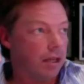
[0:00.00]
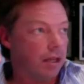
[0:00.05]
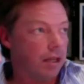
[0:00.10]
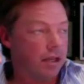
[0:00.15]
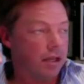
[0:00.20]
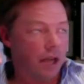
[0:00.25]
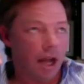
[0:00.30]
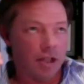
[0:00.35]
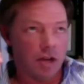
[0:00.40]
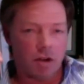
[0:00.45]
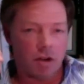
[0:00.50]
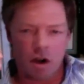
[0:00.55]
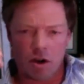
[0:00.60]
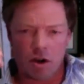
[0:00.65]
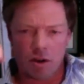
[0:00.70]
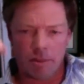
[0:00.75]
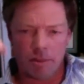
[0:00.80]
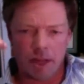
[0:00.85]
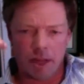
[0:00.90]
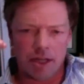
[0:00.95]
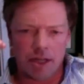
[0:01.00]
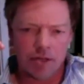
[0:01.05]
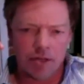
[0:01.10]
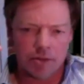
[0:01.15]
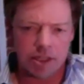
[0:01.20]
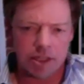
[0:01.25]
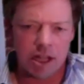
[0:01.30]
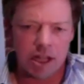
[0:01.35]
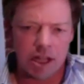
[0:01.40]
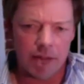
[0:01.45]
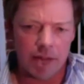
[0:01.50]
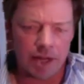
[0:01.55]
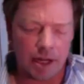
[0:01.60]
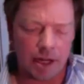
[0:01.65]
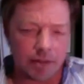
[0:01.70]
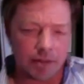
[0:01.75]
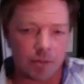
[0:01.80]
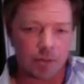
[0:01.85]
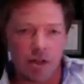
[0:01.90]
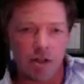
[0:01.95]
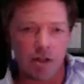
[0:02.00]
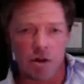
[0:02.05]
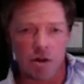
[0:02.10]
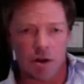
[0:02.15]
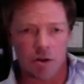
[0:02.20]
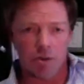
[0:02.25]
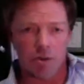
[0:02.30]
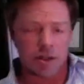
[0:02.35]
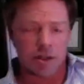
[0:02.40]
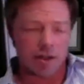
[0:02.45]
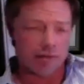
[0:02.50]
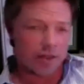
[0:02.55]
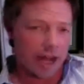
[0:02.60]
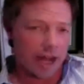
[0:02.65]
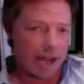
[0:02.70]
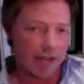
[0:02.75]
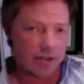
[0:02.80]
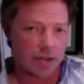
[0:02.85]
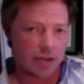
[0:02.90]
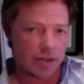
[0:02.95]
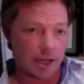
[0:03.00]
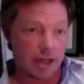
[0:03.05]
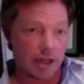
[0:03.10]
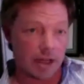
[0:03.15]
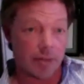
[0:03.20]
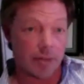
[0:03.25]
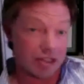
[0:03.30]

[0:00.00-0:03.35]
uh, General Carl Mundy, who was the commandant of the Marine Corps, who was an advisor to my company.